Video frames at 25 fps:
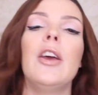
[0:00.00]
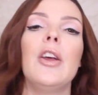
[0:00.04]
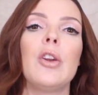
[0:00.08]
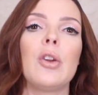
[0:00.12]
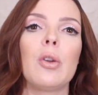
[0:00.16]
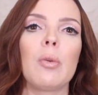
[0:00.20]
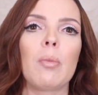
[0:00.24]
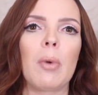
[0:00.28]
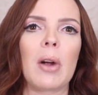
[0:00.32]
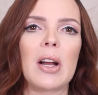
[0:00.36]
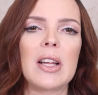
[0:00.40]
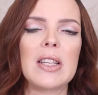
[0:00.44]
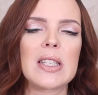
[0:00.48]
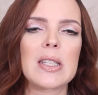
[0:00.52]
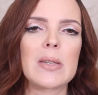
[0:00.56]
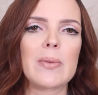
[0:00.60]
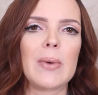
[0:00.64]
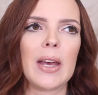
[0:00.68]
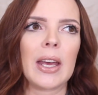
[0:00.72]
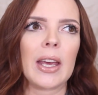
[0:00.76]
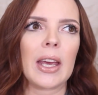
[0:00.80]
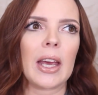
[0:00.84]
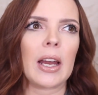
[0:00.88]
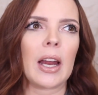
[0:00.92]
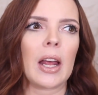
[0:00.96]
in New
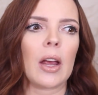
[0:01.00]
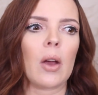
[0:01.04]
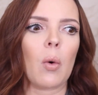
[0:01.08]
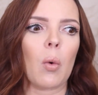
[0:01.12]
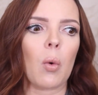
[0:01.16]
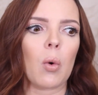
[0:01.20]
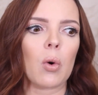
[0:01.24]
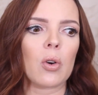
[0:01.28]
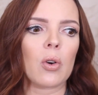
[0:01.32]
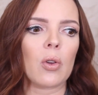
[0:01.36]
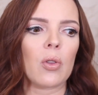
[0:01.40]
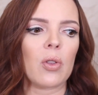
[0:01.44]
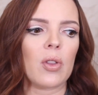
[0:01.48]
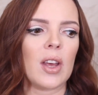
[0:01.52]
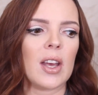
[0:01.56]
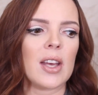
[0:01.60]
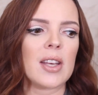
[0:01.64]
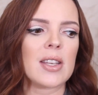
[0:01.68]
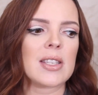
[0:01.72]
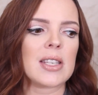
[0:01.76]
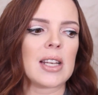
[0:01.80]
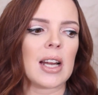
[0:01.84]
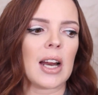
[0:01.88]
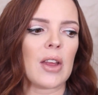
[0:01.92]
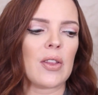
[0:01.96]
Brunswick, and I ordered
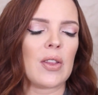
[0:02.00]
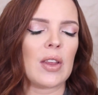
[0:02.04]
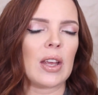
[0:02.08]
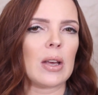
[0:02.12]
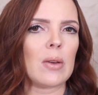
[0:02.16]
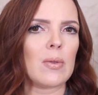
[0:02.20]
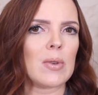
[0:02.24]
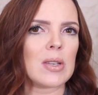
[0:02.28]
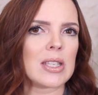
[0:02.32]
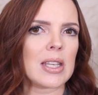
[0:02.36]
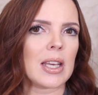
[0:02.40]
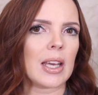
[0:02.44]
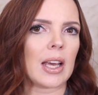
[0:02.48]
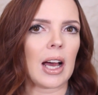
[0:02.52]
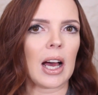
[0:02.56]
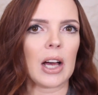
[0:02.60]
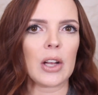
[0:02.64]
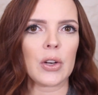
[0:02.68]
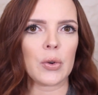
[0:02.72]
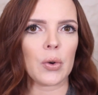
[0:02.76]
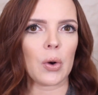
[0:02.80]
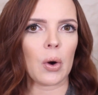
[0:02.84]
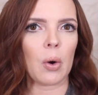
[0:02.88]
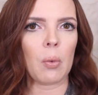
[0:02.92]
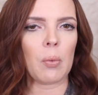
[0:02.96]
this. And I think it was like
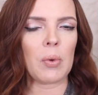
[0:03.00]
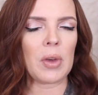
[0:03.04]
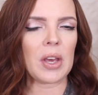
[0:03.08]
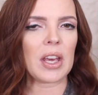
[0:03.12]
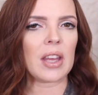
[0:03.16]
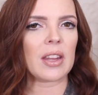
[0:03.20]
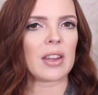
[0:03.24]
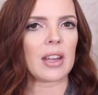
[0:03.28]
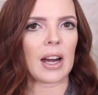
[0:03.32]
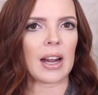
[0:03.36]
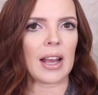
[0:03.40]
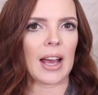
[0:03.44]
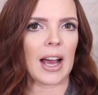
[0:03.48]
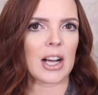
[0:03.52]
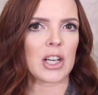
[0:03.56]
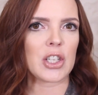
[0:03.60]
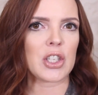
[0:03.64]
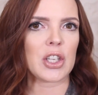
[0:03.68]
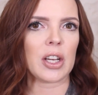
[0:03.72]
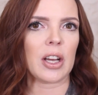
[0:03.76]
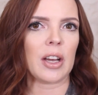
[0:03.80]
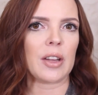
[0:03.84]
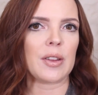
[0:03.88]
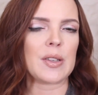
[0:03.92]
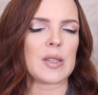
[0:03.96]
under a week that I
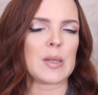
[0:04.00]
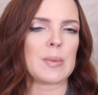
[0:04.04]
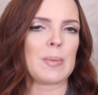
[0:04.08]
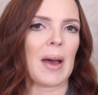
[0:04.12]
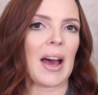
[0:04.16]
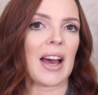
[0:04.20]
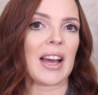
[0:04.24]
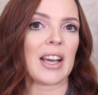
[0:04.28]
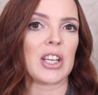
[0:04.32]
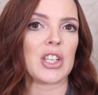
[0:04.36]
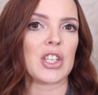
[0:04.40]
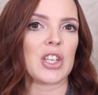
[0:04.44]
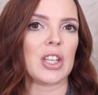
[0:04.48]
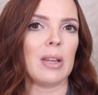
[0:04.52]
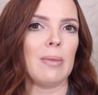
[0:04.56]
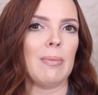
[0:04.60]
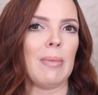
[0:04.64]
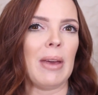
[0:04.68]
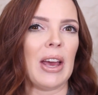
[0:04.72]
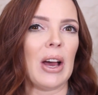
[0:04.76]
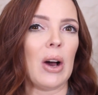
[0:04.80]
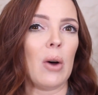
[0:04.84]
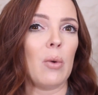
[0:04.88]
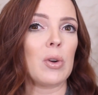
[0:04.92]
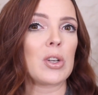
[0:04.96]
actually got this package in the
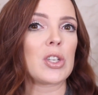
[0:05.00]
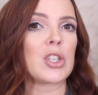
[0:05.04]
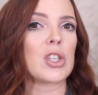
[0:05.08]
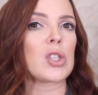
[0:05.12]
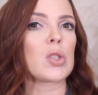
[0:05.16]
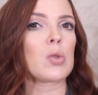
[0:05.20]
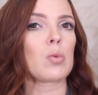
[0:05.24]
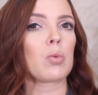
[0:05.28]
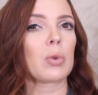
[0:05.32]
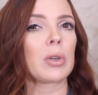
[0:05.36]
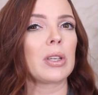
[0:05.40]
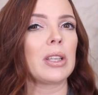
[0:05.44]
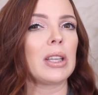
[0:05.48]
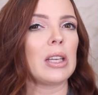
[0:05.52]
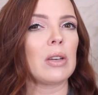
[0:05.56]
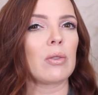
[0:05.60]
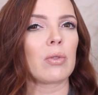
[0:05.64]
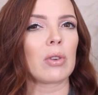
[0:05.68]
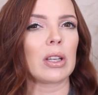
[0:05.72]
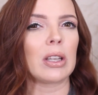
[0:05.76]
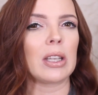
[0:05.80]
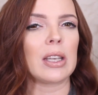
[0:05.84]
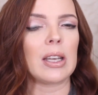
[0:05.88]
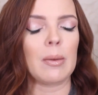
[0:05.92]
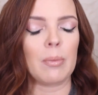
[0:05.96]
mail, which is really,
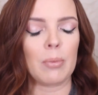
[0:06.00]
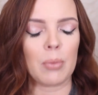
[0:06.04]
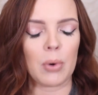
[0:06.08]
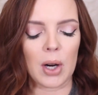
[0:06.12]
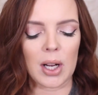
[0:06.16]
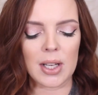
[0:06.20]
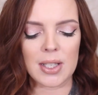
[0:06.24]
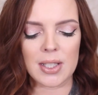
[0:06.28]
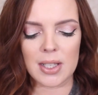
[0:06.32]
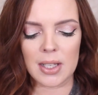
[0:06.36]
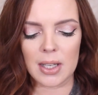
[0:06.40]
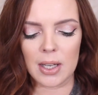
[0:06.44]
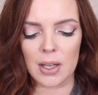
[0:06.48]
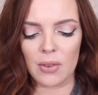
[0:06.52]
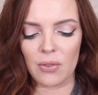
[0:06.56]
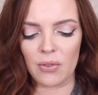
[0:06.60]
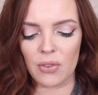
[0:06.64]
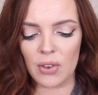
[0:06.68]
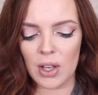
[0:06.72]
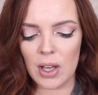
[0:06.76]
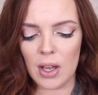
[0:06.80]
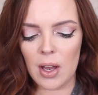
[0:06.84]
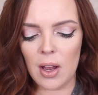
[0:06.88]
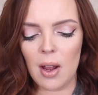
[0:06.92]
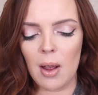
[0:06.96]
really impressive.